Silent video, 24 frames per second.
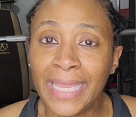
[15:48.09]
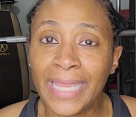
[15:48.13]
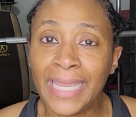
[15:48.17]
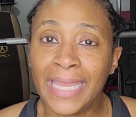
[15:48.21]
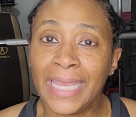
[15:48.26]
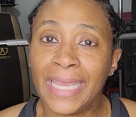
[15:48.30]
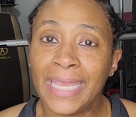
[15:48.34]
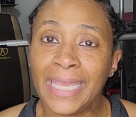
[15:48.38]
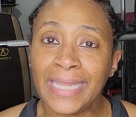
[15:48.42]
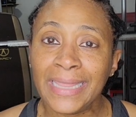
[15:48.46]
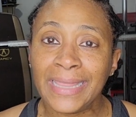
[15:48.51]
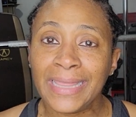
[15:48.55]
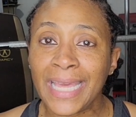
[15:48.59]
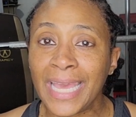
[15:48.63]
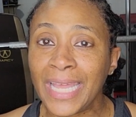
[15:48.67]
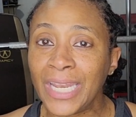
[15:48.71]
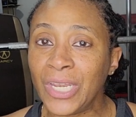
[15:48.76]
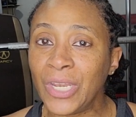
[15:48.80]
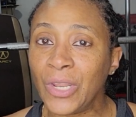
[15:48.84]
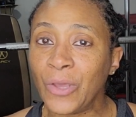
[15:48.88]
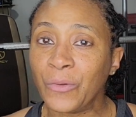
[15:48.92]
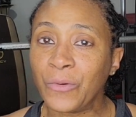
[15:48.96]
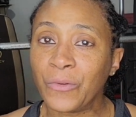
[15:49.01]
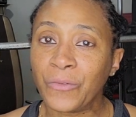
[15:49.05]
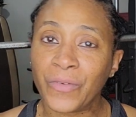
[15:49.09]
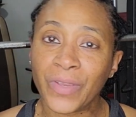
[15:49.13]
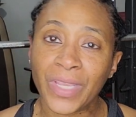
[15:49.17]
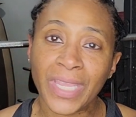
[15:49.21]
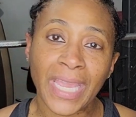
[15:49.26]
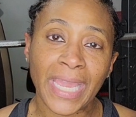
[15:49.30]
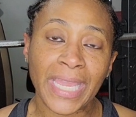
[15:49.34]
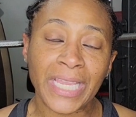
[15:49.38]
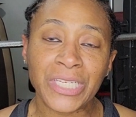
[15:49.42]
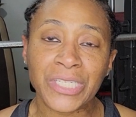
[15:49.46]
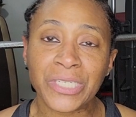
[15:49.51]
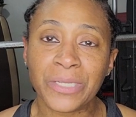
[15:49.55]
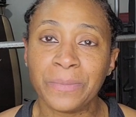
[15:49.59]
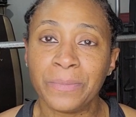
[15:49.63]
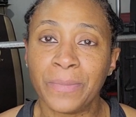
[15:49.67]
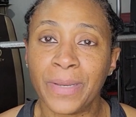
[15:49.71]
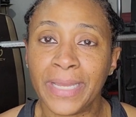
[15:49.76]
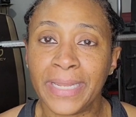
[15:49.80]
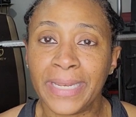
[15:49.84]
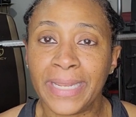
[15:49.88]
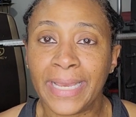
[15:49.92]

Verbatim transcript: hit that notification button,